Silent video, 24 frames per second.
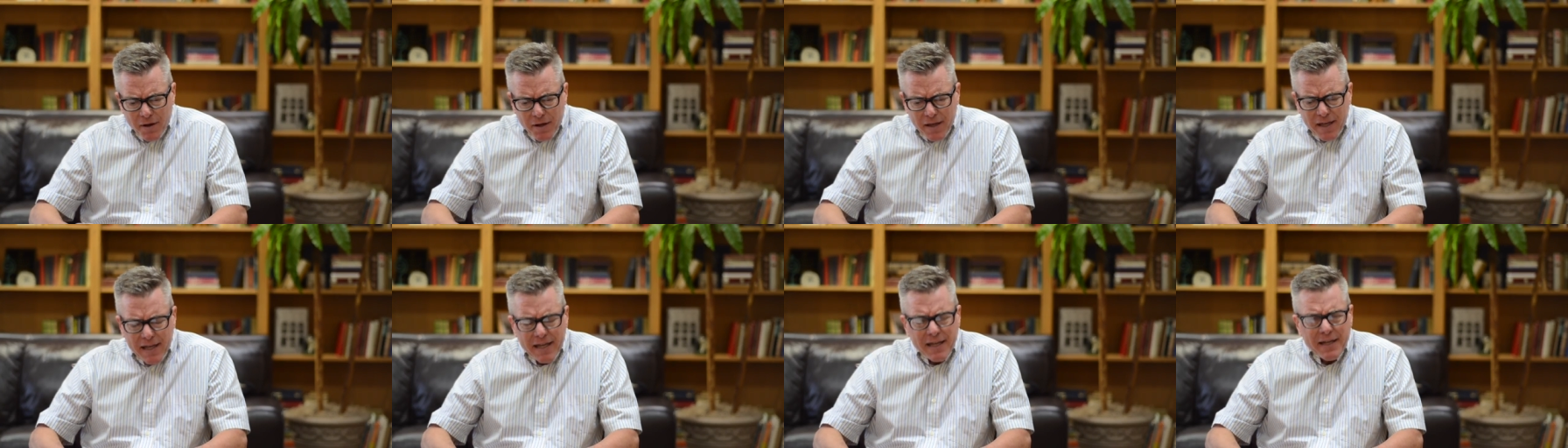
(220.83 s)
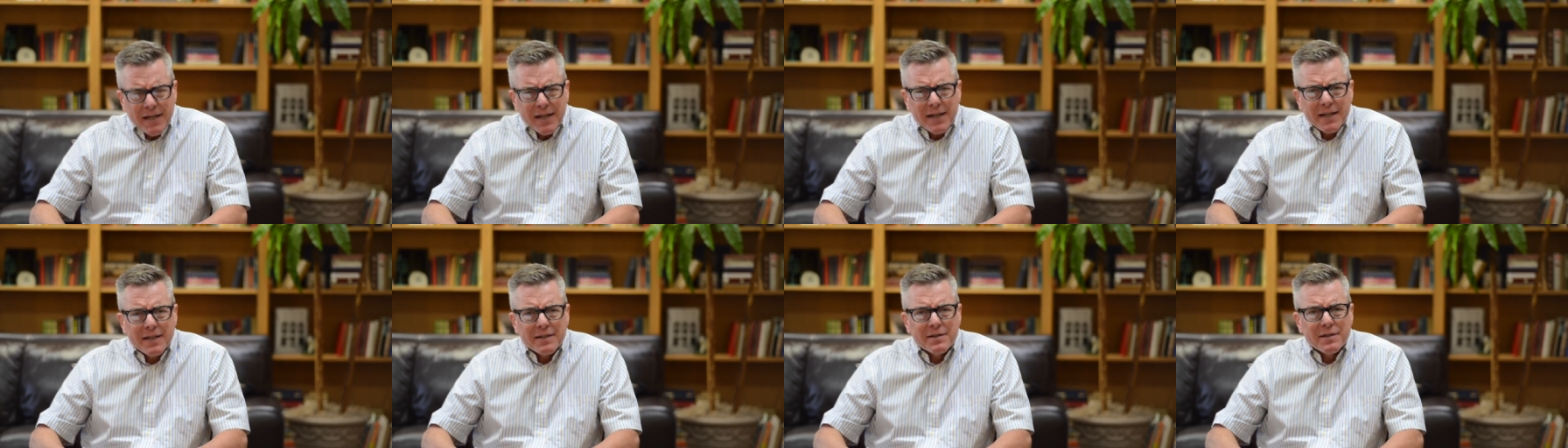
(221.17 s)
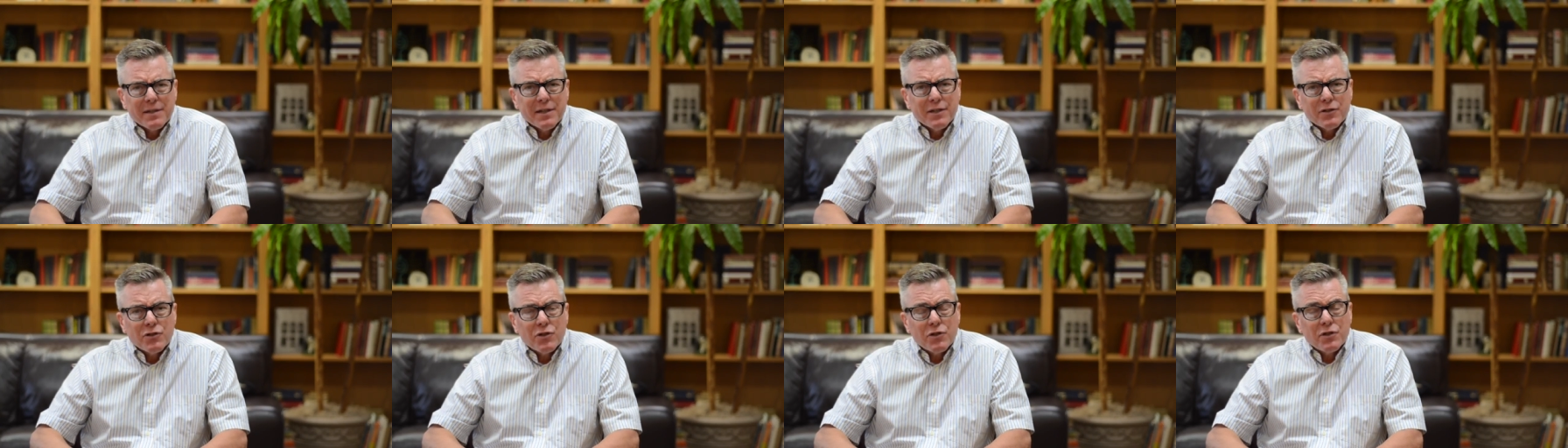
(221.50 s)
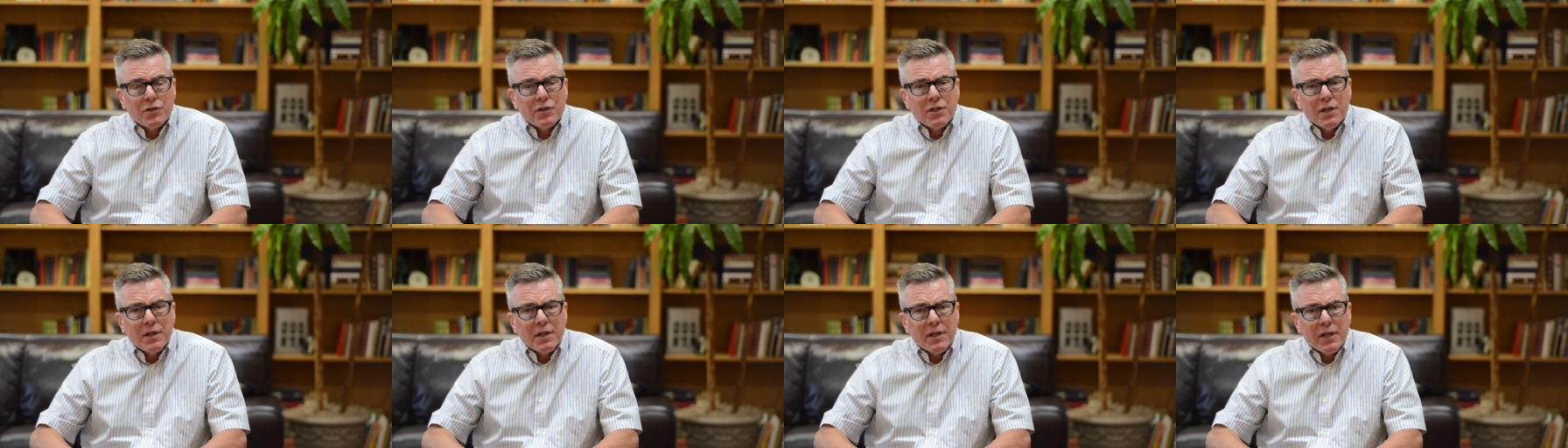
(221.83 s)
Enoch is an
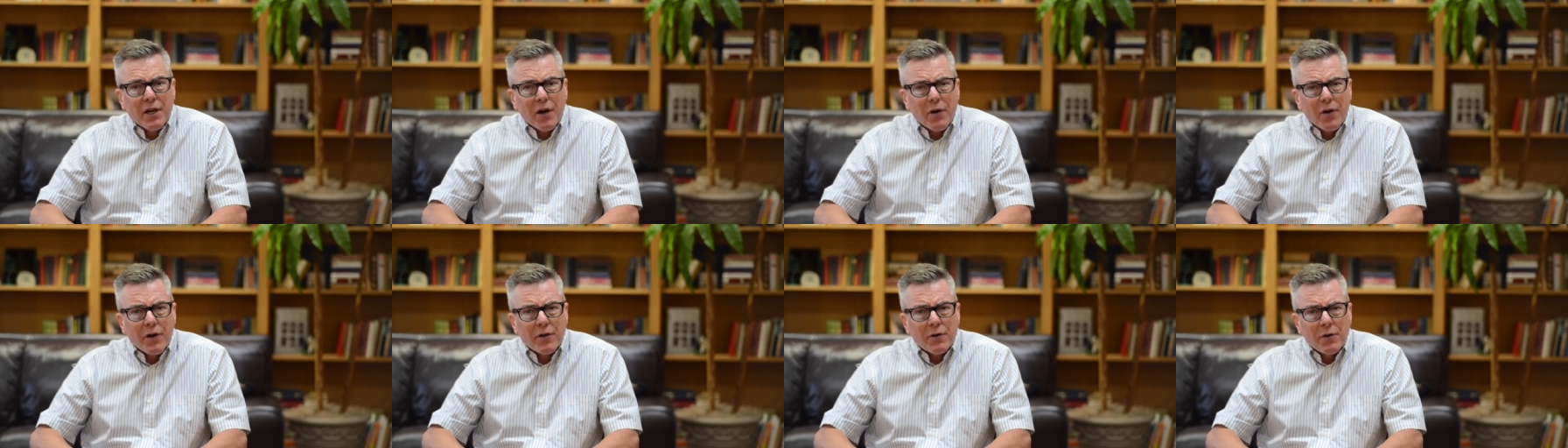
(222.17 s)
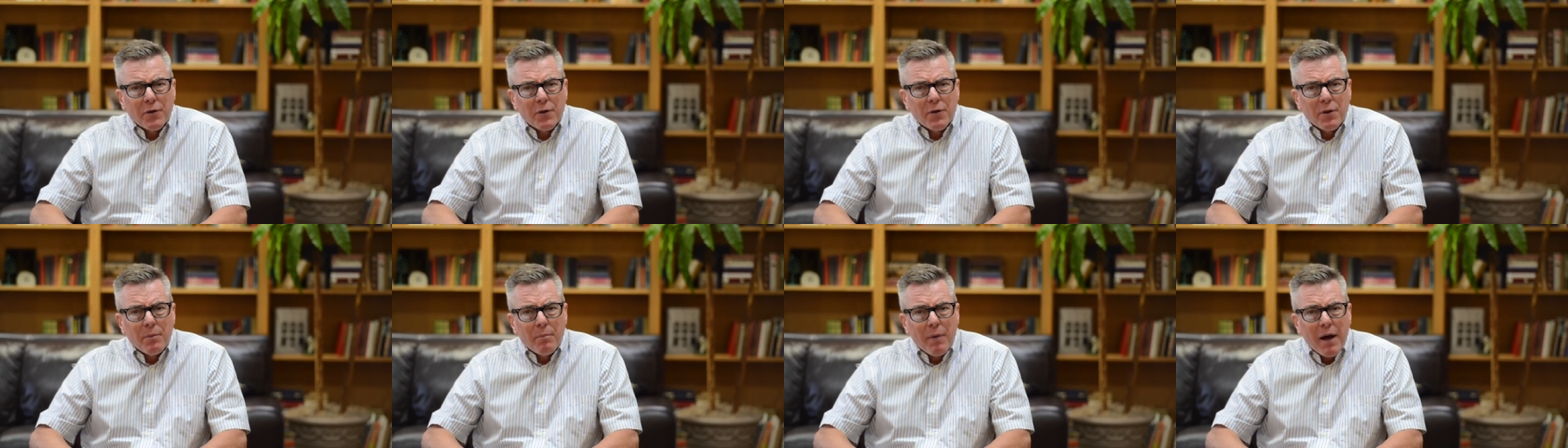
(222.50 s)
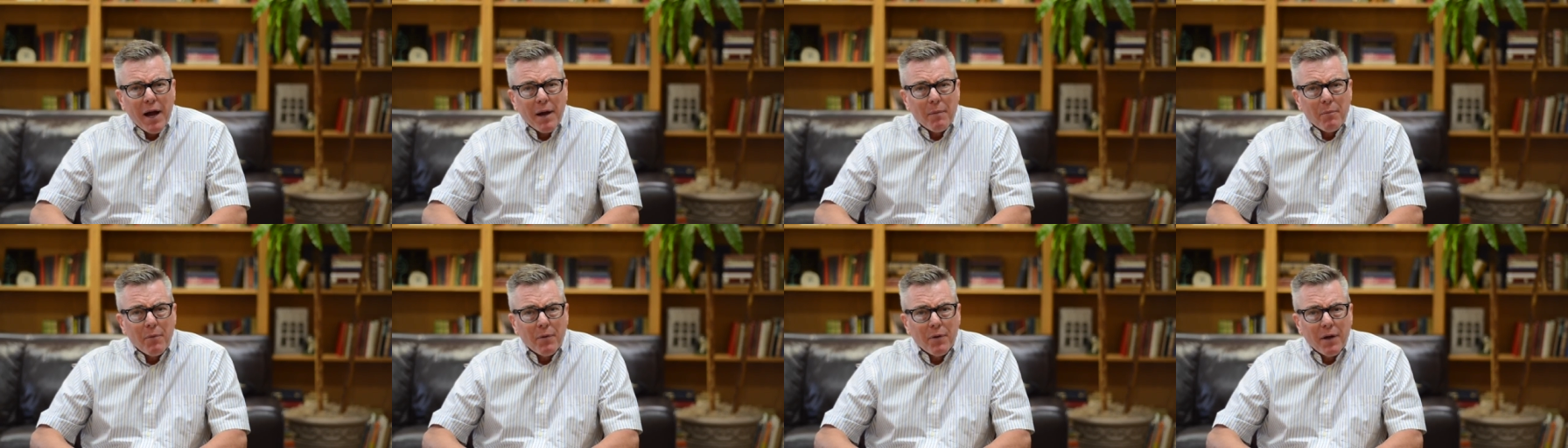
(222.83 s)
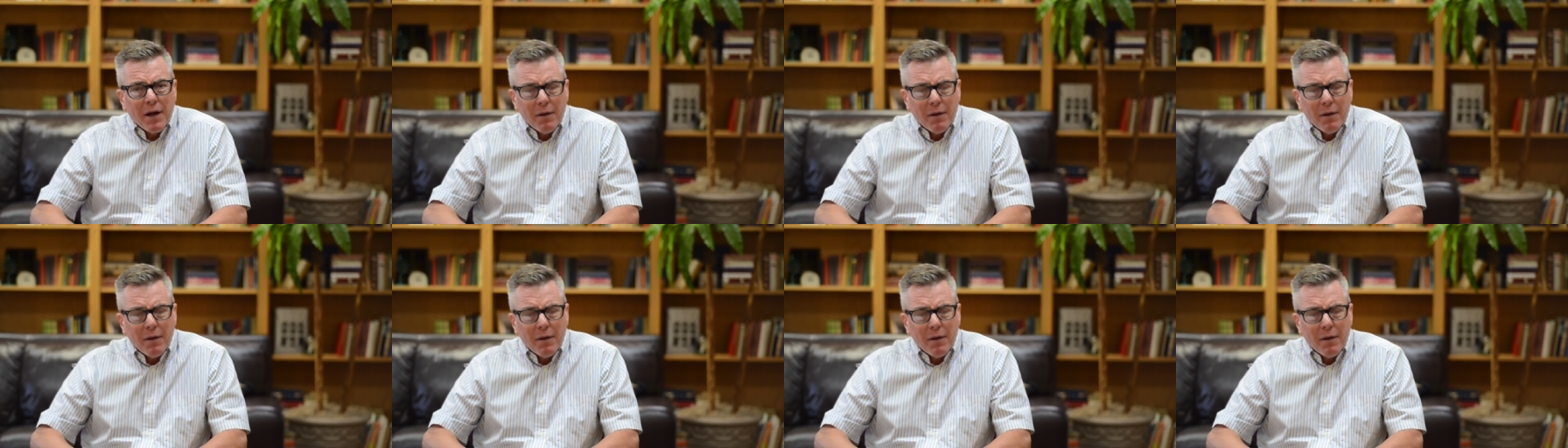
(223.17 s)
interesting character in the Bible.